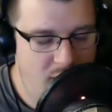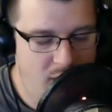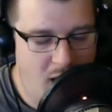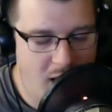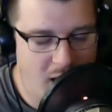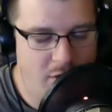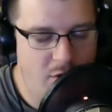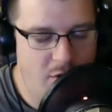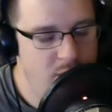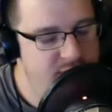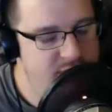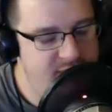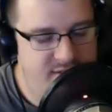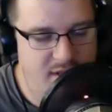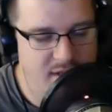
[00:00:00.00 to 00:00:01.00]
I know it's the
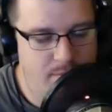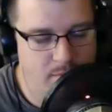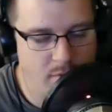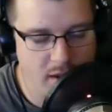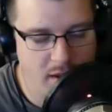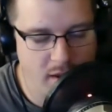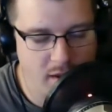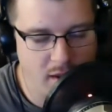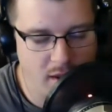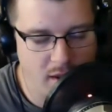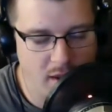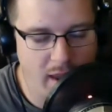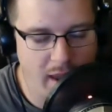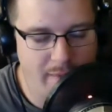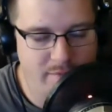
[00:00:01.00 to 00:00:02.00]
same like,
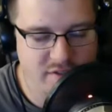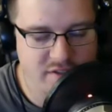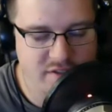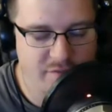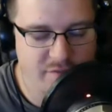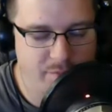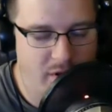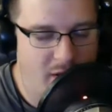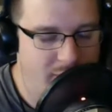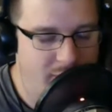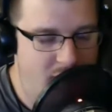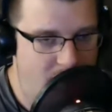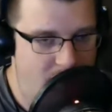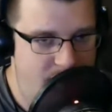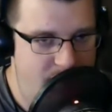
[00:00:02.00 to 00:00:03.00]
game and stuff, but I feel
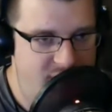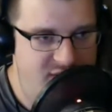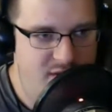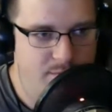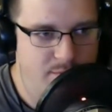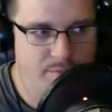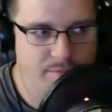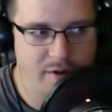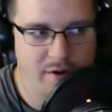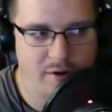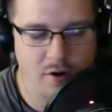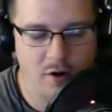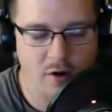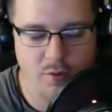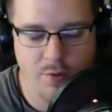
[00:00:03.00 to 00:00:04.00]
like a PC better
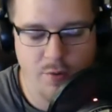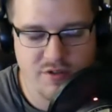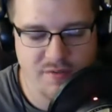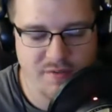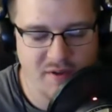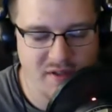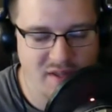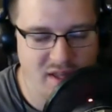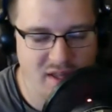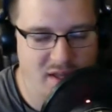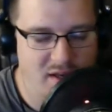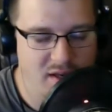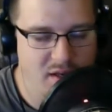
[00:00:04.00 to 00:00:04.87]
hardware stuff like that.